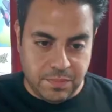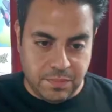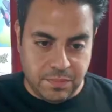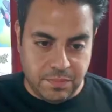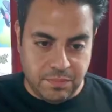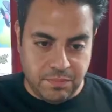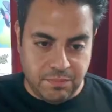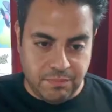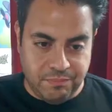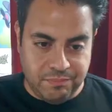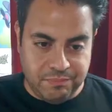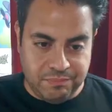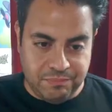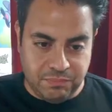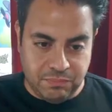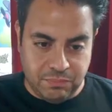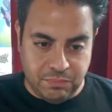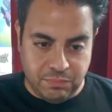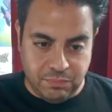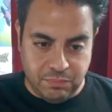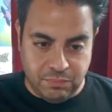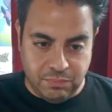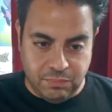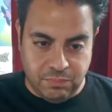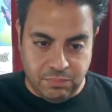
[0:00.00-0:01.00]

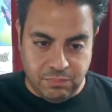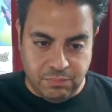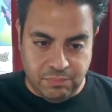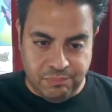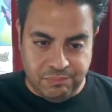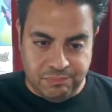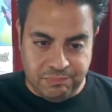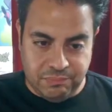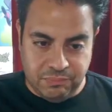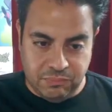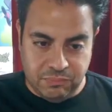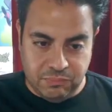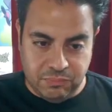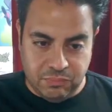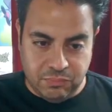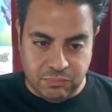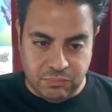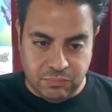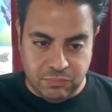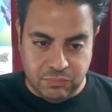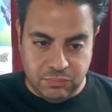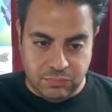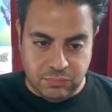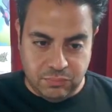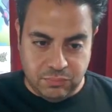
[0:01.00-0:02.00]

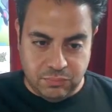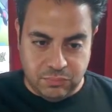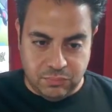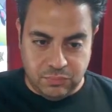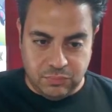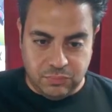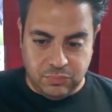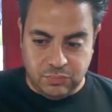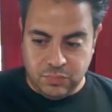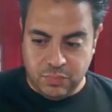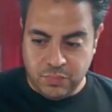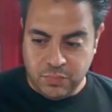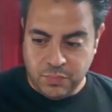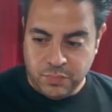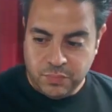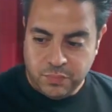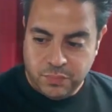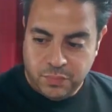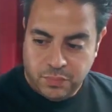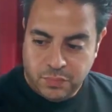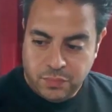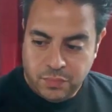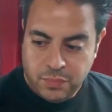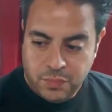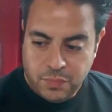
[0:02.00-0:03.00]

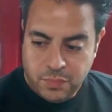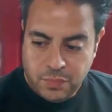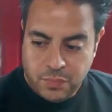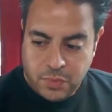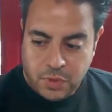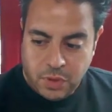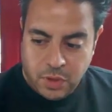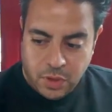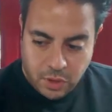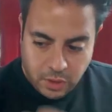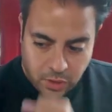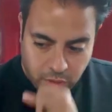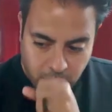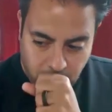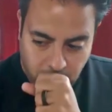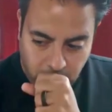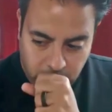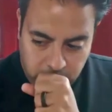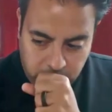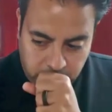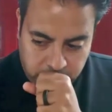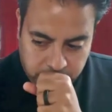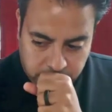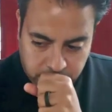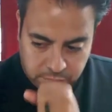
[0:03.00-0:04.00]

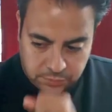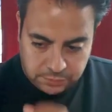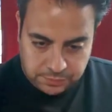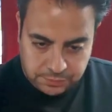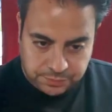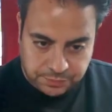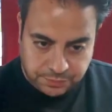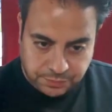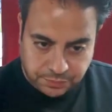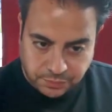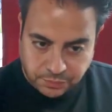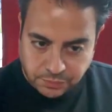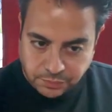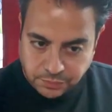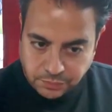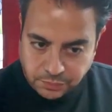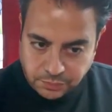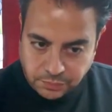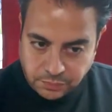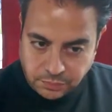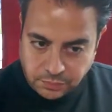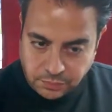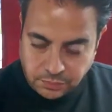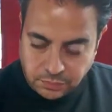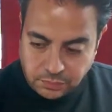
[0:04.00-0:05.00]

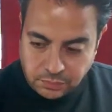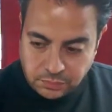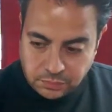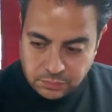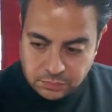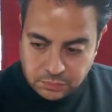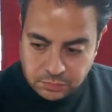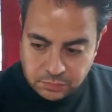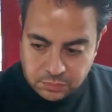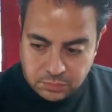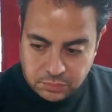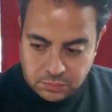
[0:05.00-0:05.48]
The person shown says nothing.